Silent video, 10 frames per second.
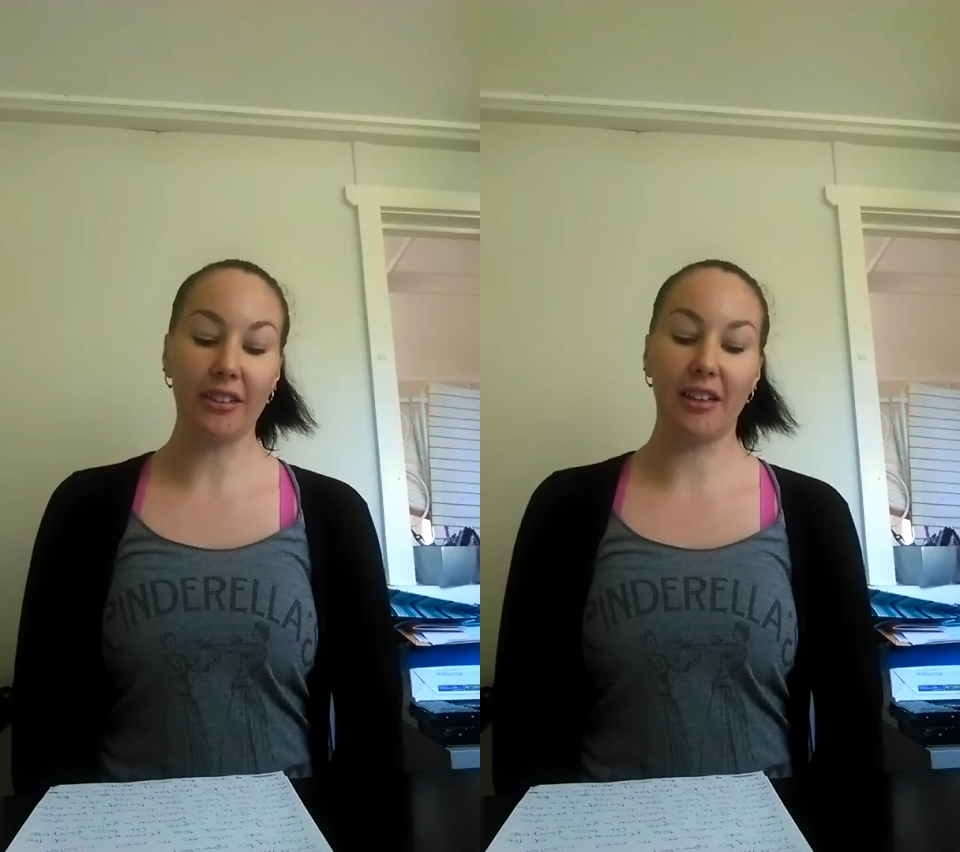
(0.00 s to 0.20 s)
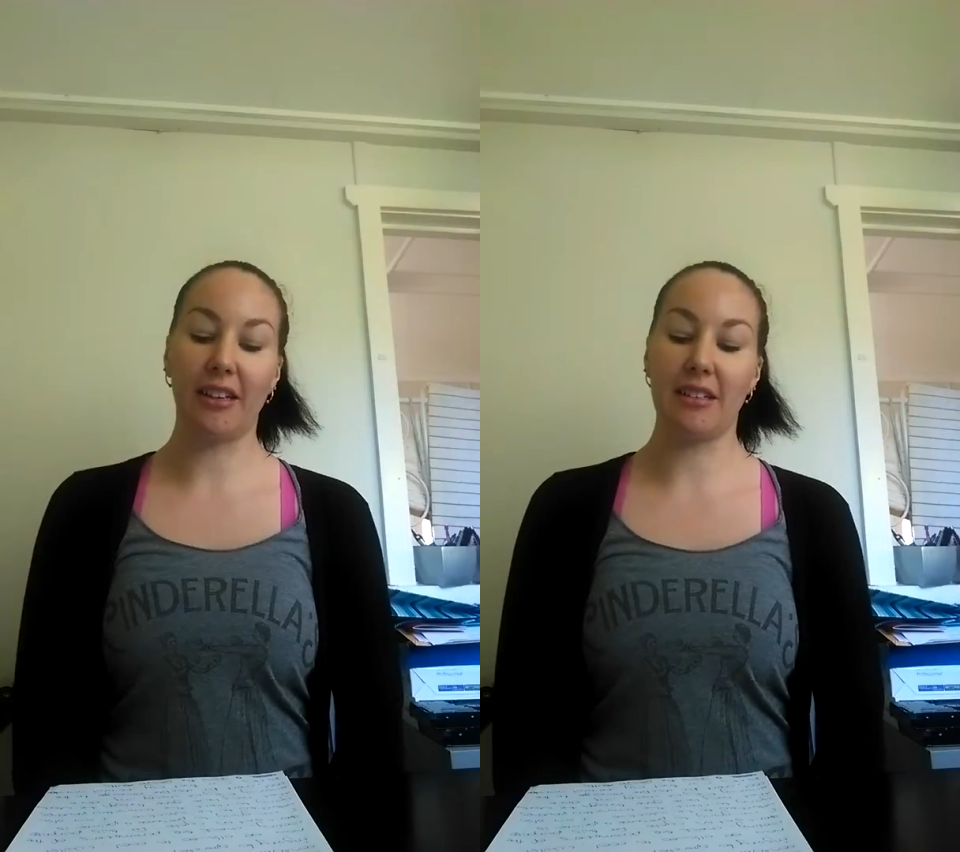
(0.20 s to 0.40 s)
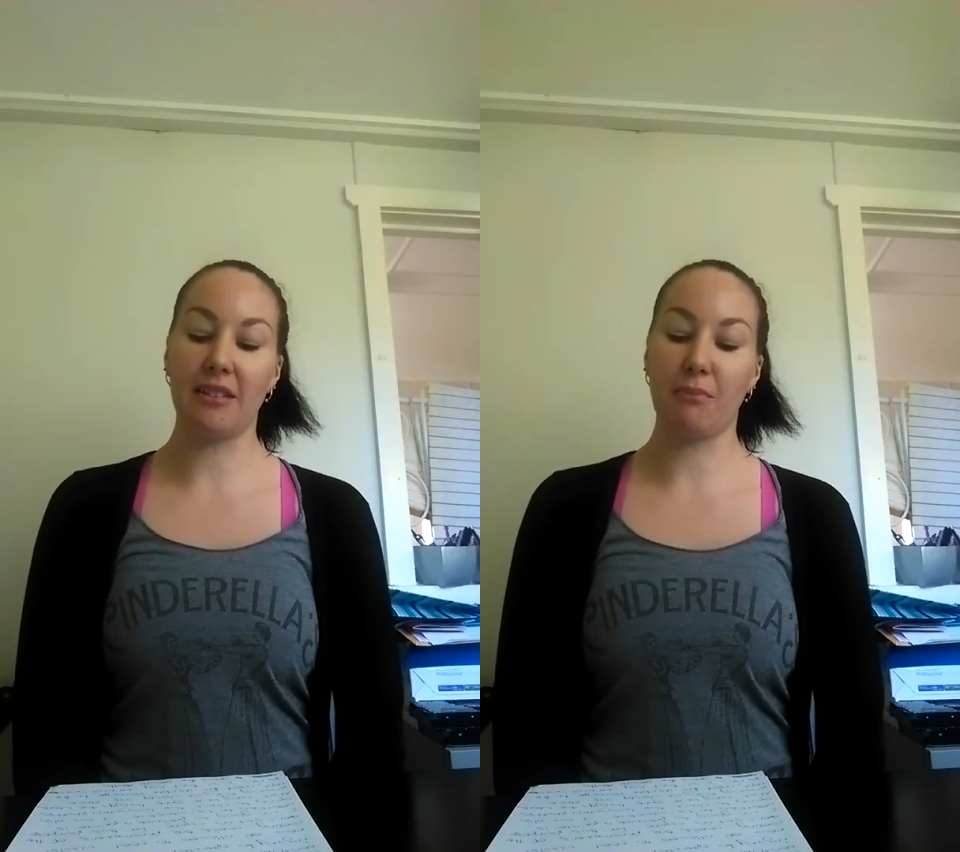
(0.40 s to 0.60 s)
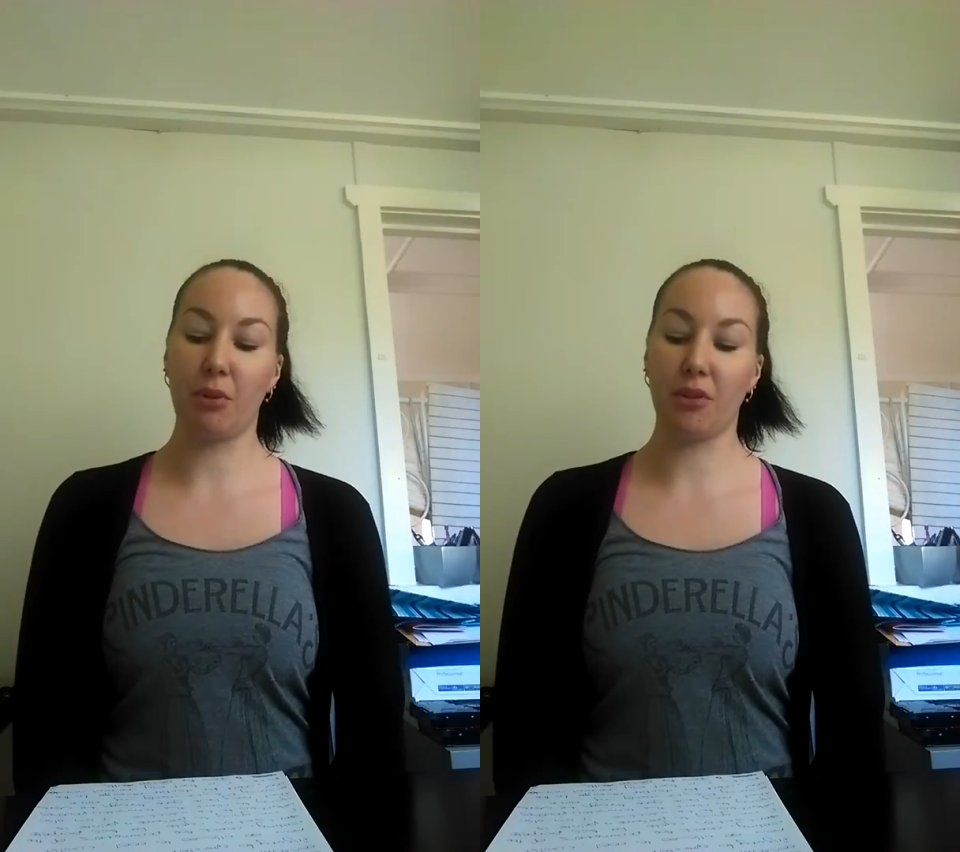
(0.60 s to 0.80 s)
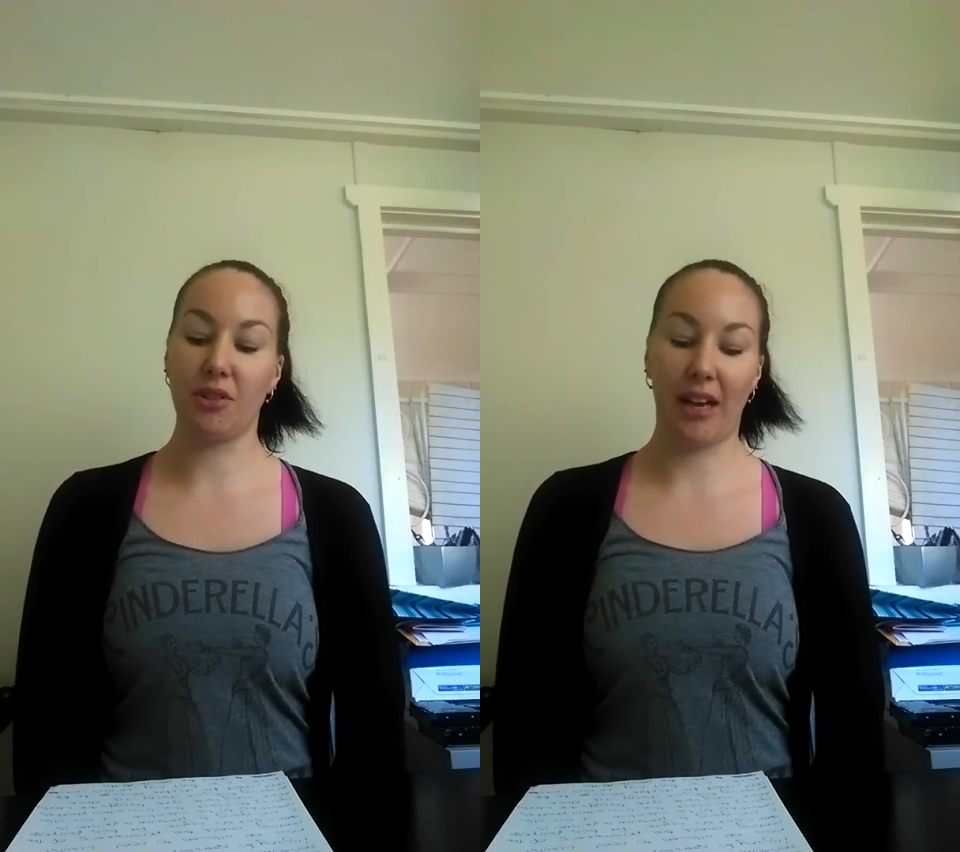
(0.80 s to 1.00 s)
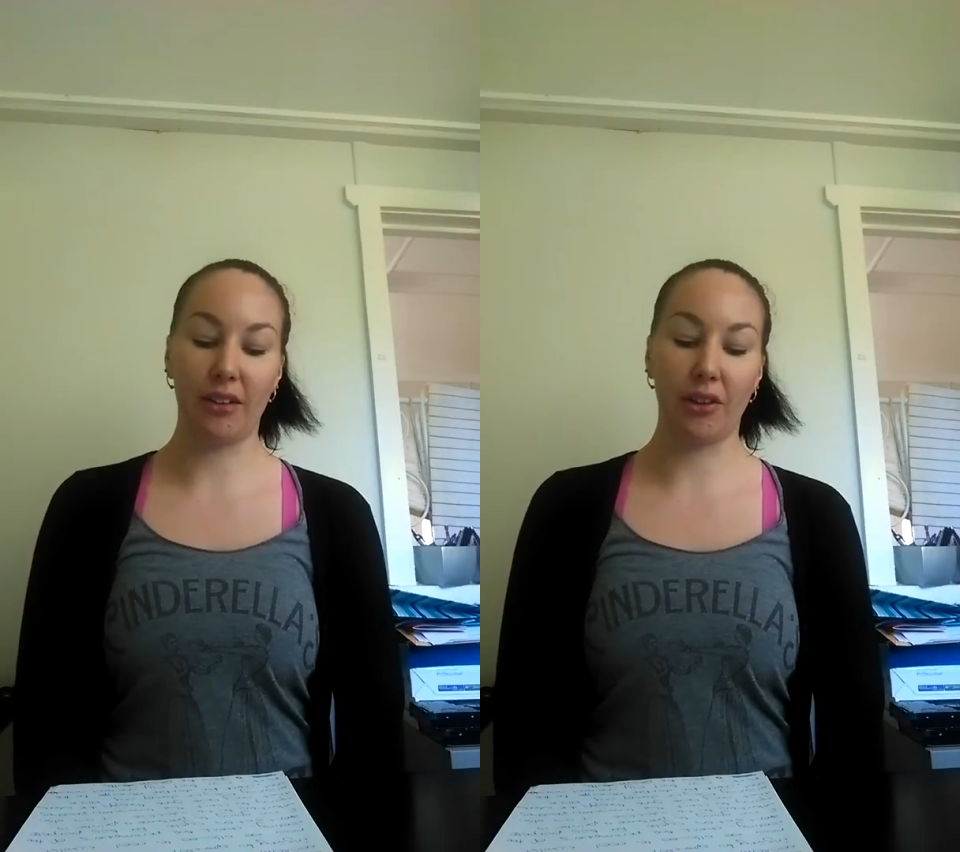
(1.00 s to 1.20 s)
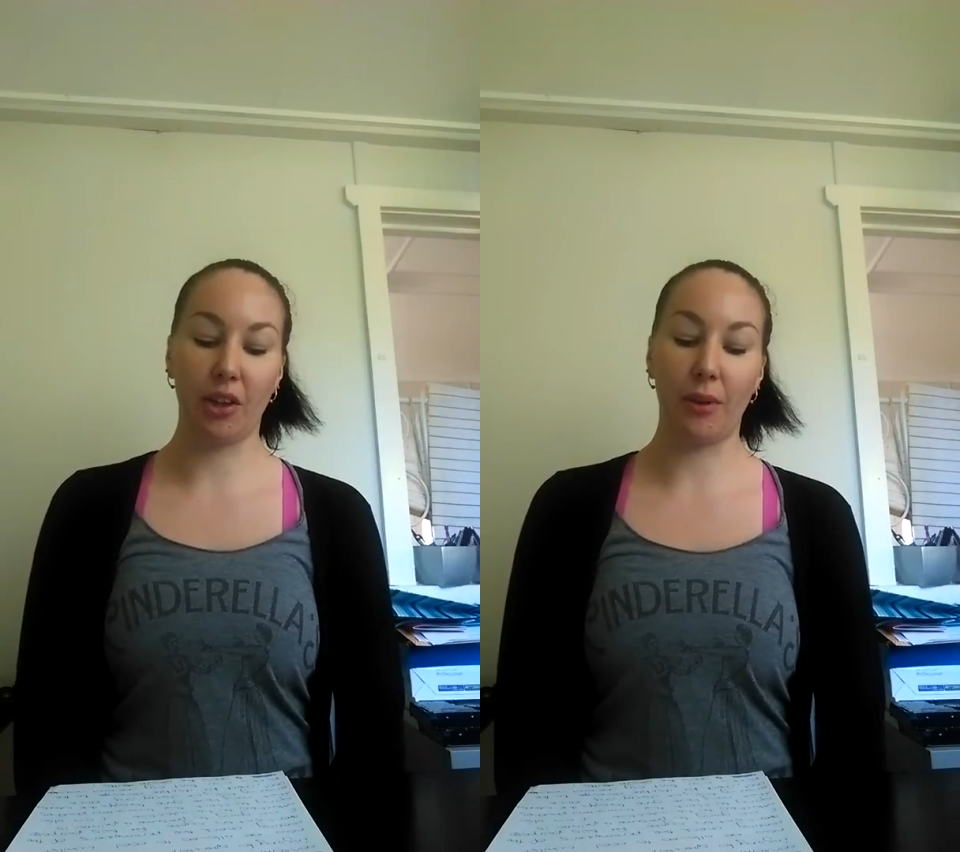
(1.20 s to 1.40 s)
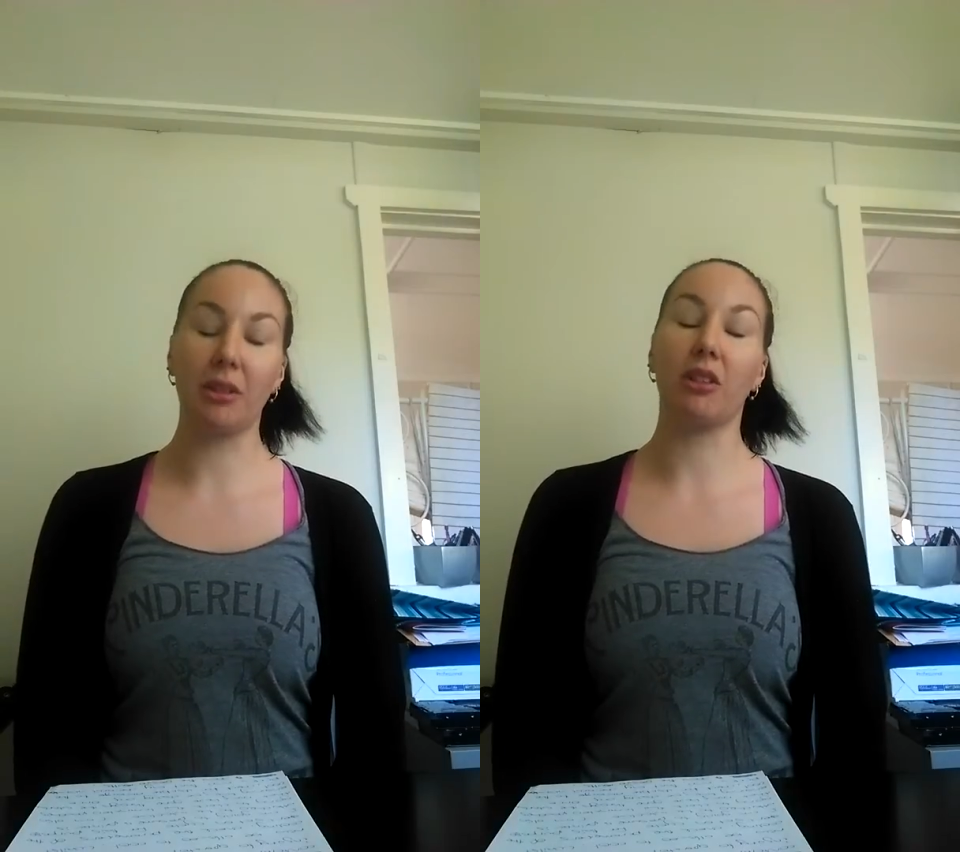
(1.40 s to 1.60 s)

and it is important to unload equipment